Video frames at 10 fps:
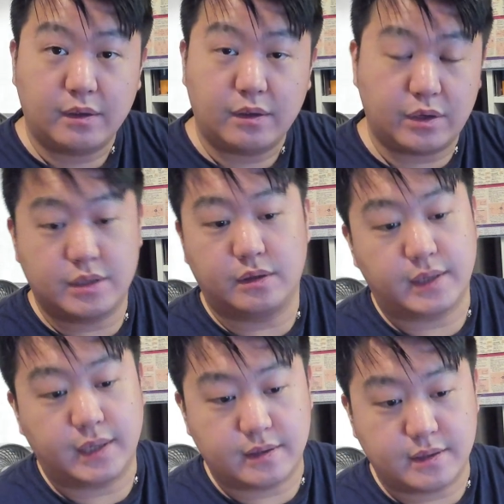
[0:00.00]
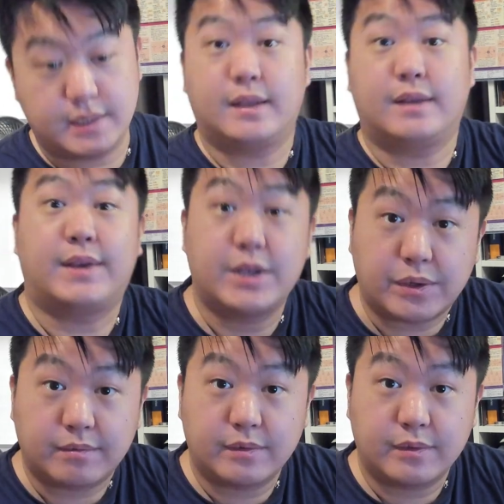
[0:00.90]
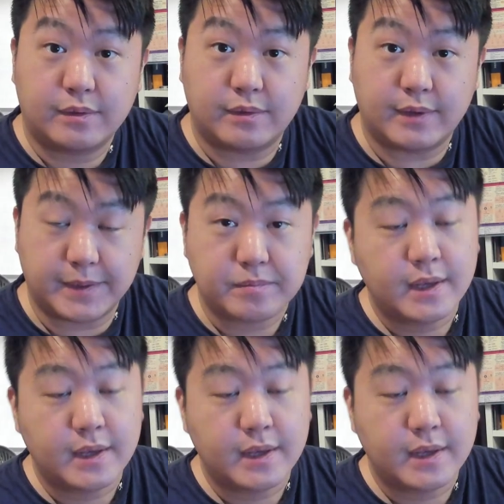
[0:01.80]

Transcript: You can also look at the standard deviation, right?